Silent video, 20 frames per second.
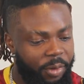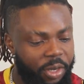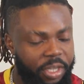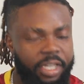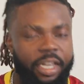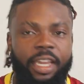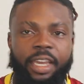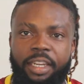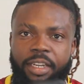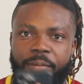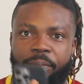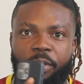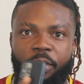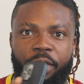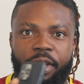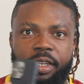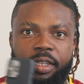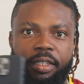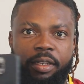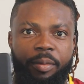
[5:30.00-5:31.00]
But you get the
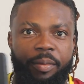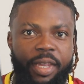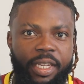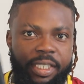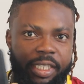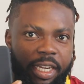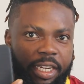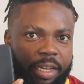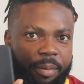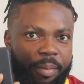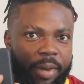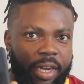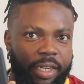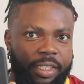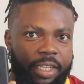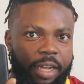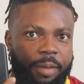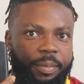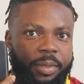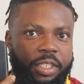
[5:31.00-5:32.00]
point. You basically you
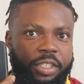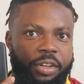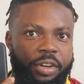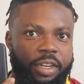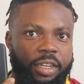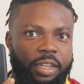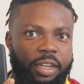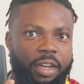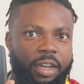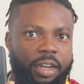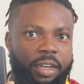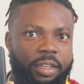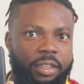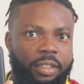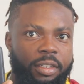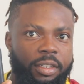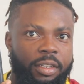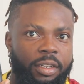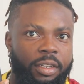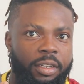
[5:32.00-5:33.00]
back tap, you turn it
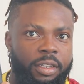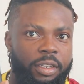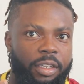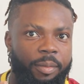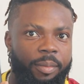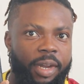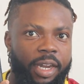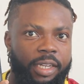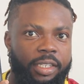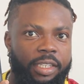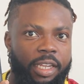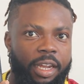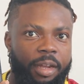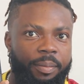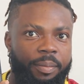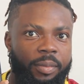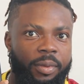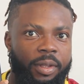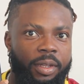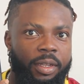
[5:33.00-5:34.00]
on, you back
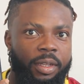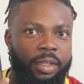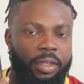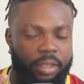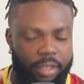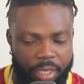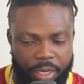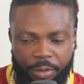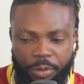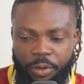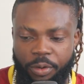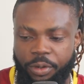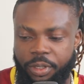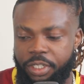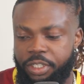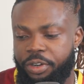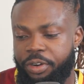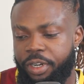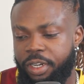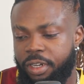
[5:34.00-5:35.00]
tap, there we go
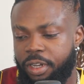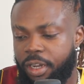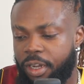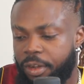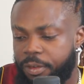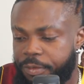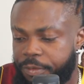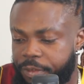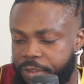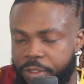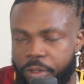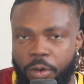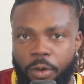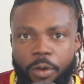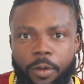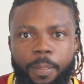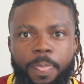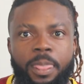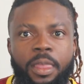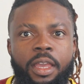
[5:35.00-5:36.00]
you turn it off
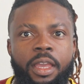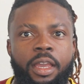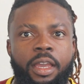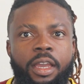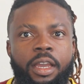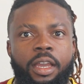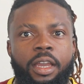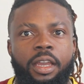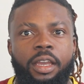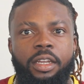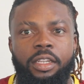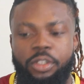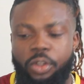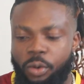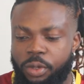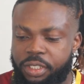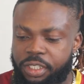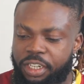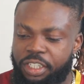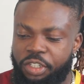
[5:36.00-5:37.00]
so
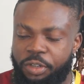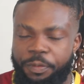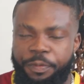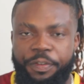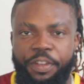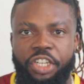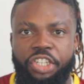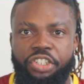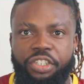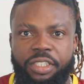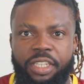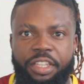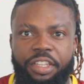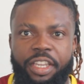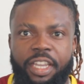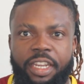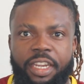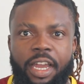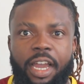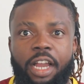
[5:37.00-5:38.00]
those are some features that
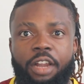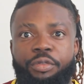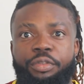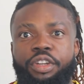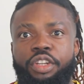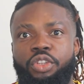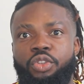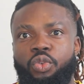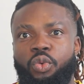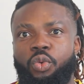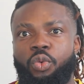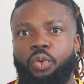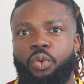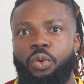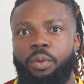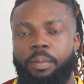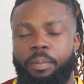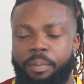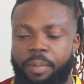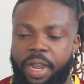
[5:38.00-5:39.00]
you can already
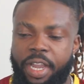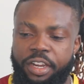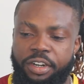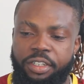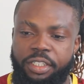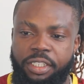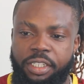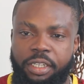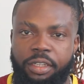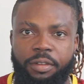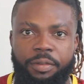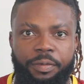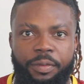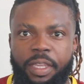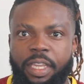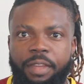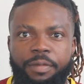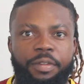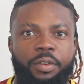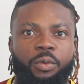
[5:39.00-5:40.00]
do by
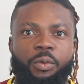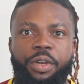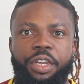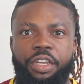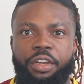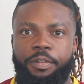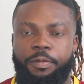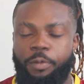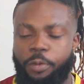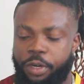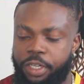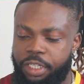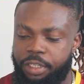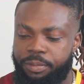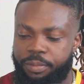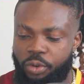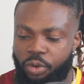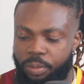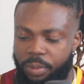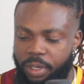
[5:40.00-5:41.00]
yourself even with your
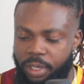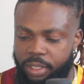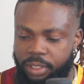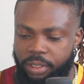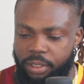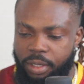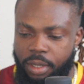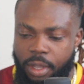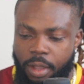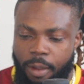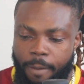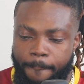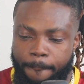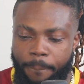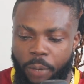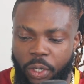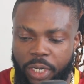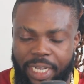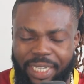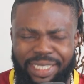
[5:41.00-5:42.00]
14 pro max
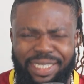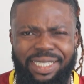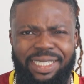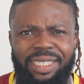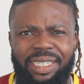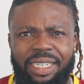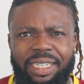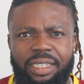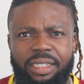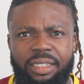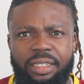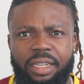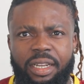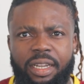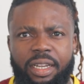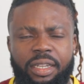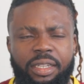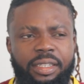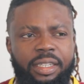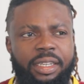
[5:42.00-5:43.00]
but as i said
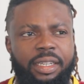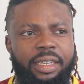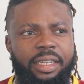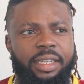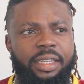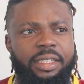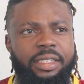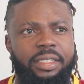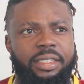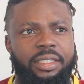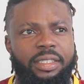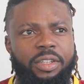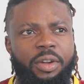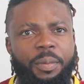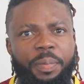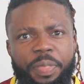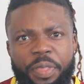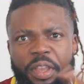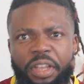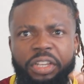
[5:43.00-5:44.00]
the, the, it's
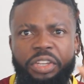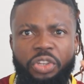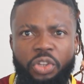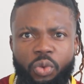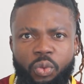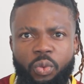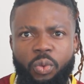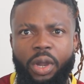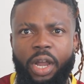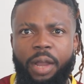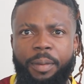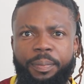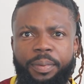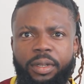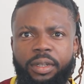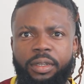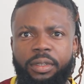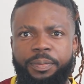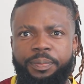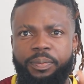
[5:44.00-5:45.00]
something new
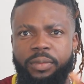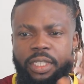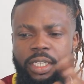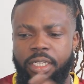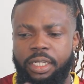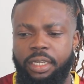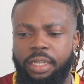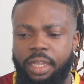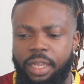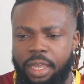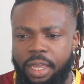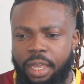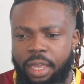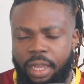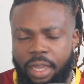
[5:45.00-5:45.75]
apple did